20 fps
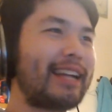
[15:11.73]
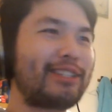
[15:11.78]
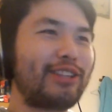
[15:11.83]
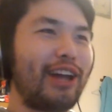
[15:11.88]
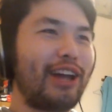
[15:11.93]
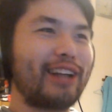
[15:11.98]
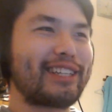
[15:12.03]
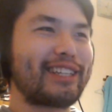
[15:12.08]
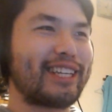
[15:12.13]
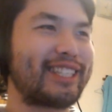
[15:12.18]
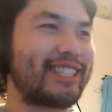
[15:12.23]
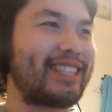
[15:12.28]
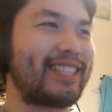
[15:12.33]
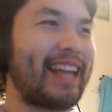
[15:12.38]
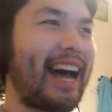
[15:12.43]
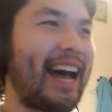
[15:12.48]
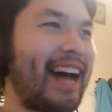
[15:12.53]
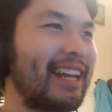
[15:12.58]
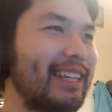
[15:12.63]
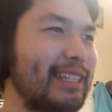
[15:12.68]
not a
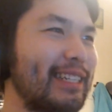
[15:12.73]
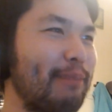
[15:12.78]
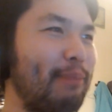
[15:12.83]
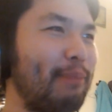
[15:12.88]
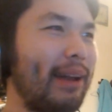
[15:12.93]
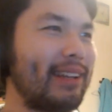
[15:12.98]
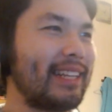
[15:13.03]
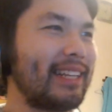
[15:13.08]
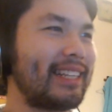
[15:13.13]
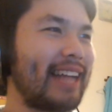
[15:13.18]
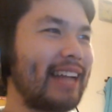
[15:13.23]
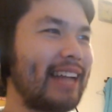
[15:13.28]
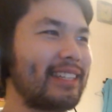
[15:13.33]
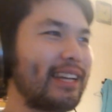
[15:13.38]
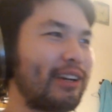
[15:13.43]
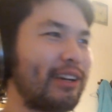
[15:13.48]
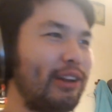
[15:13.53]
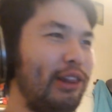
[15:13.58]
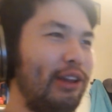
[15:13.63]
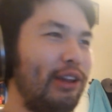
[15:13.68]
start, there's a bloody
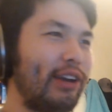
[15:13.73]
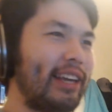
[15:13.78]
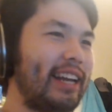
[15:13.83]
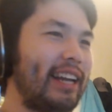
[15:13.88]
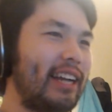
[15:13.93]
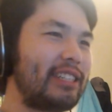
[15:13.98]
tentacle looking at